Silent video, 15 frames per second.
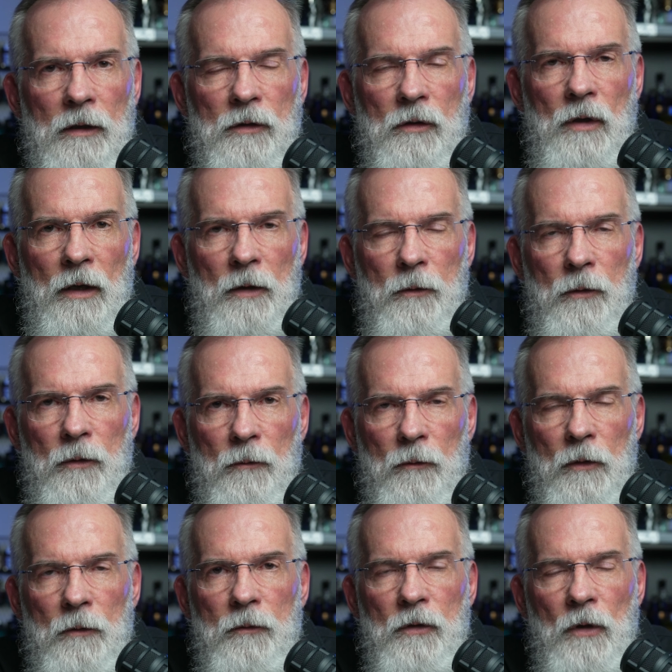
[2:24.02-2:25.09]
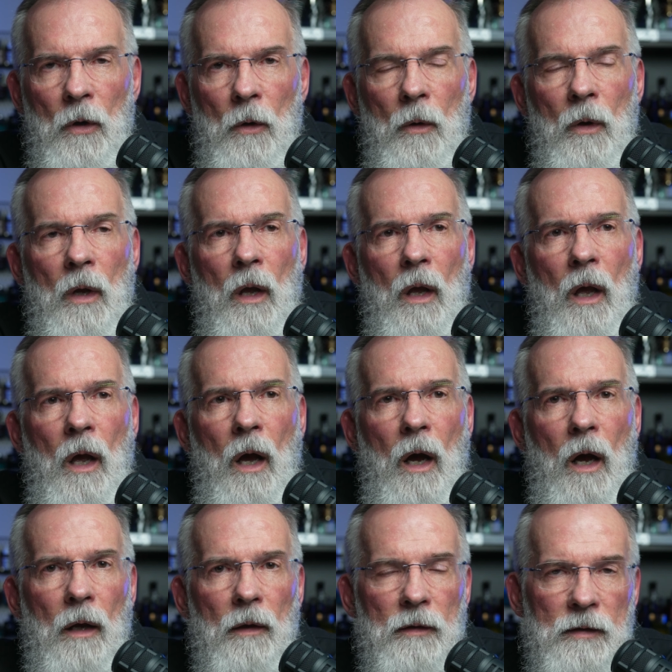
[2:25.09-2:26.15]
has gone through the roof. So
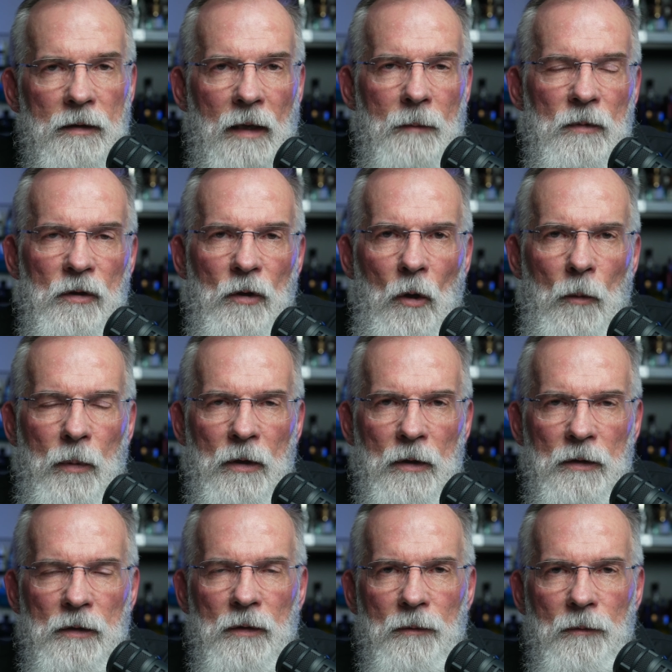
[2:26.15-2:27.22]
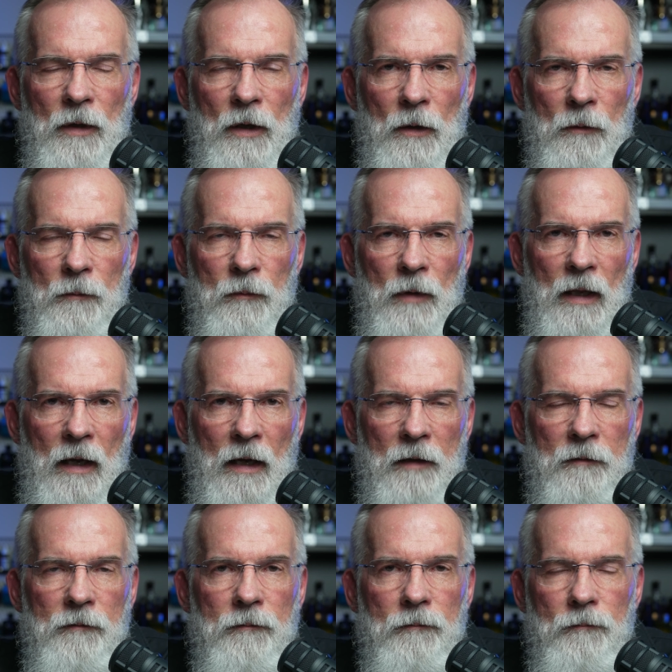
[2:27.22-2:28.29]
some soapers, that
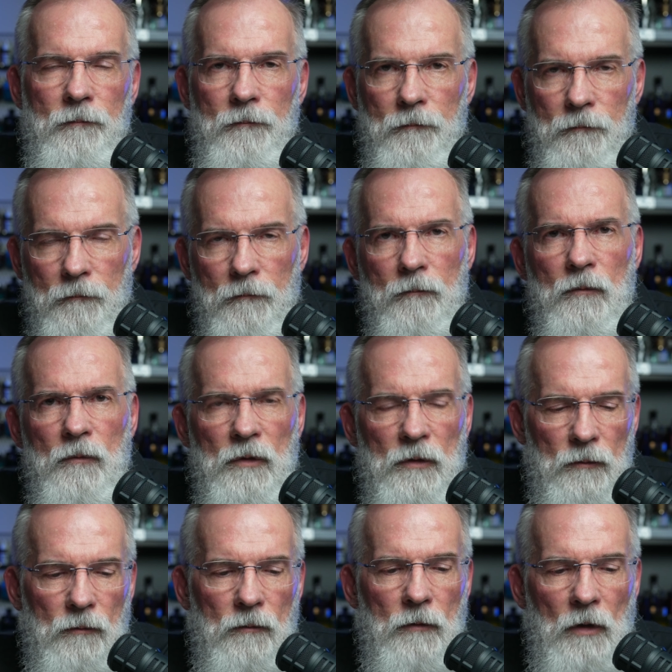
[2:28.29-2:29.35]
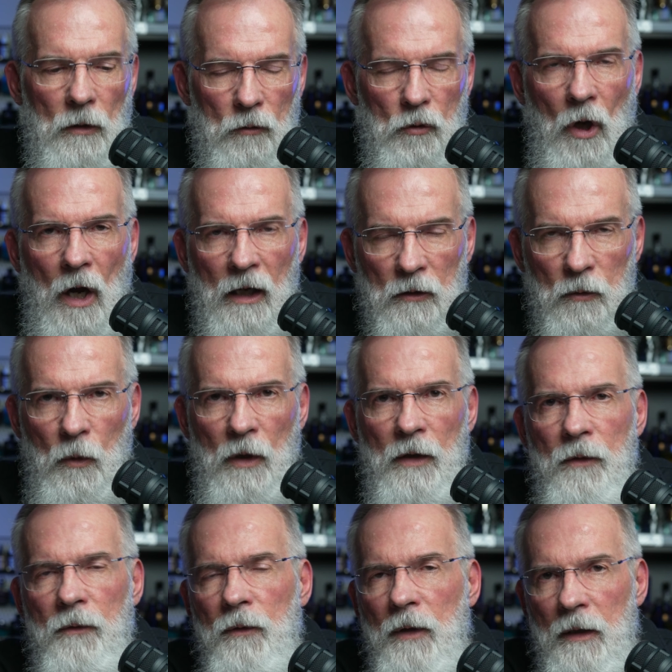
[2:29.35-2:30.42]
I've, talked
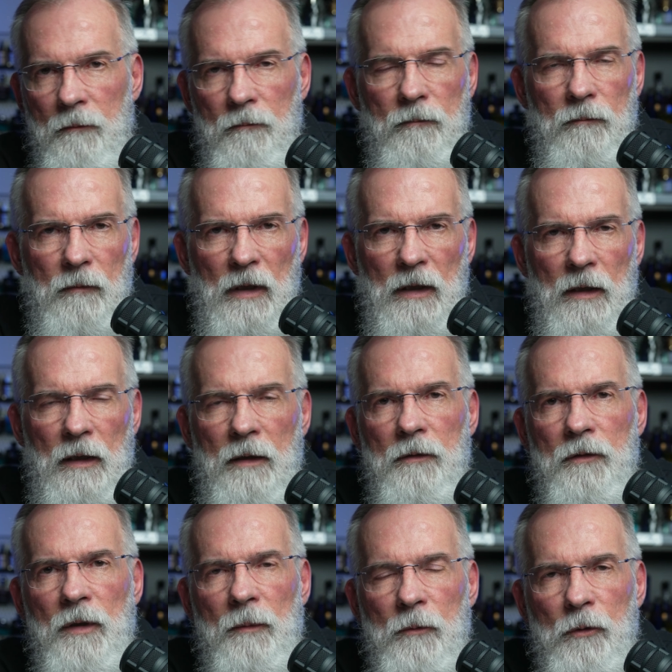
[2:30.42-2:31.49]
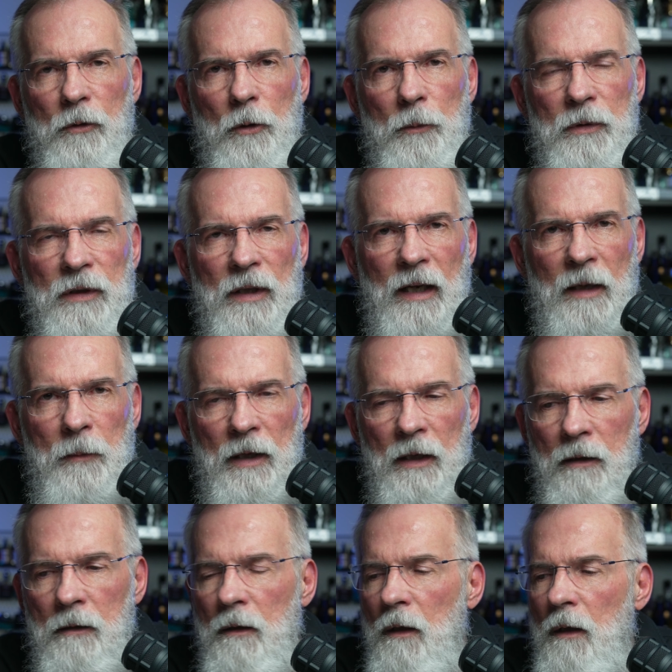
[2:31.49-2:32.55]
with in some groups that I'm
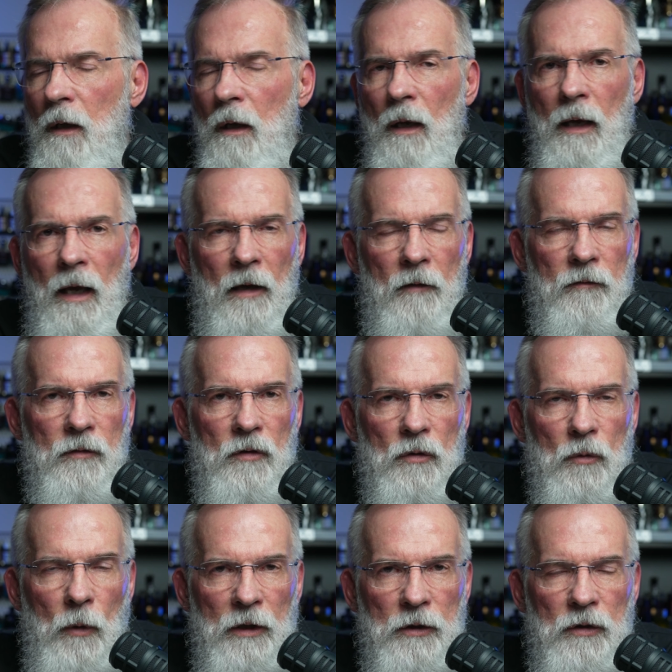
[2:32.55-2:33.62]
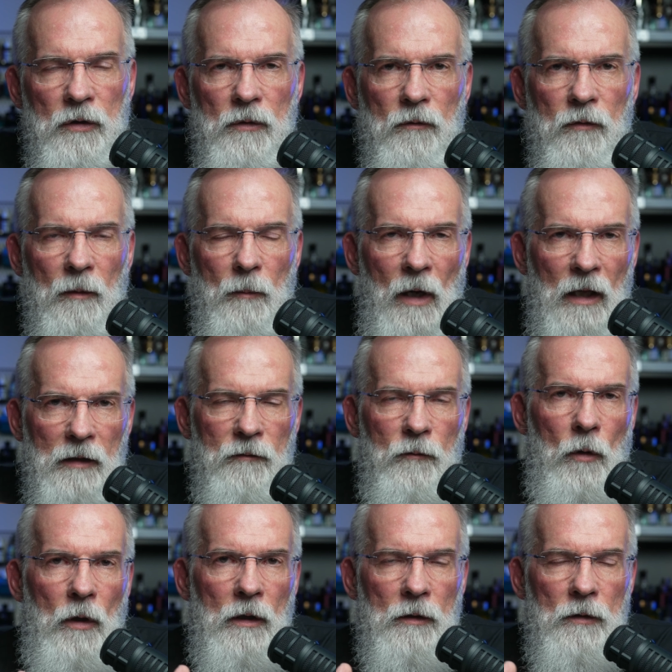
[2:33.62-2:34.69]
in, have switched from olive
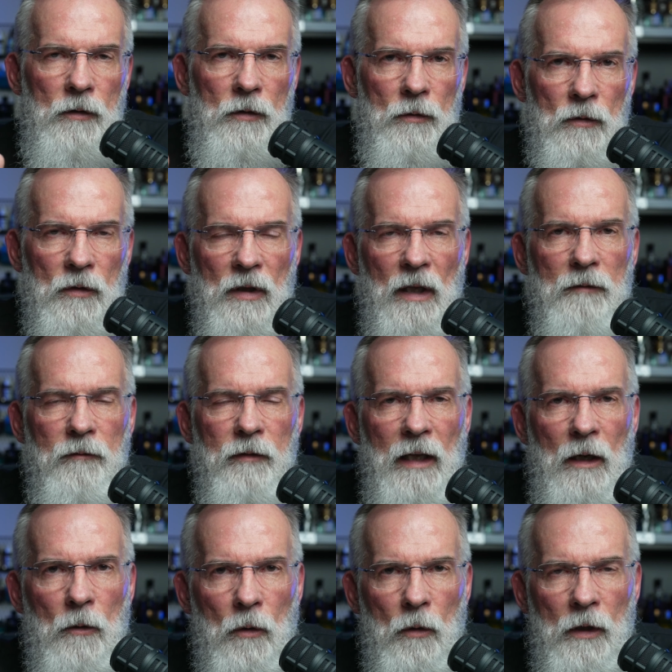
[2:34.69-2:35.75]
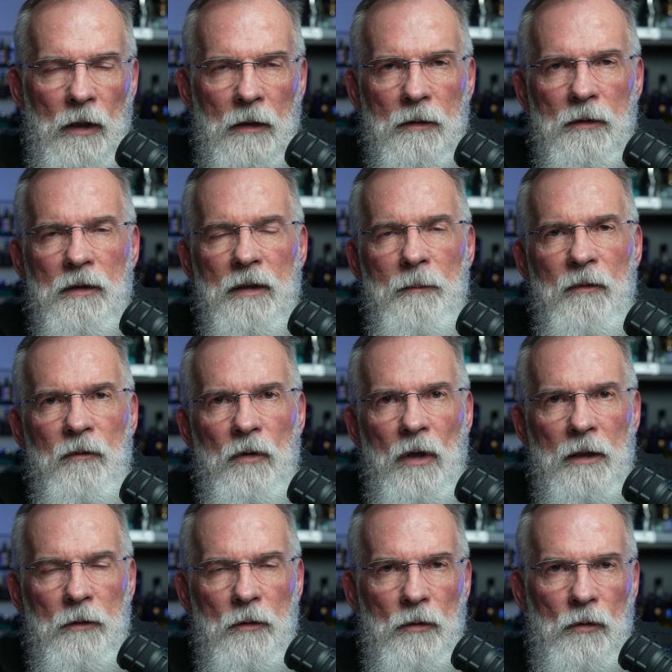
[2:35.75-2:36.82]
oil to sunflower oil. Some have gone to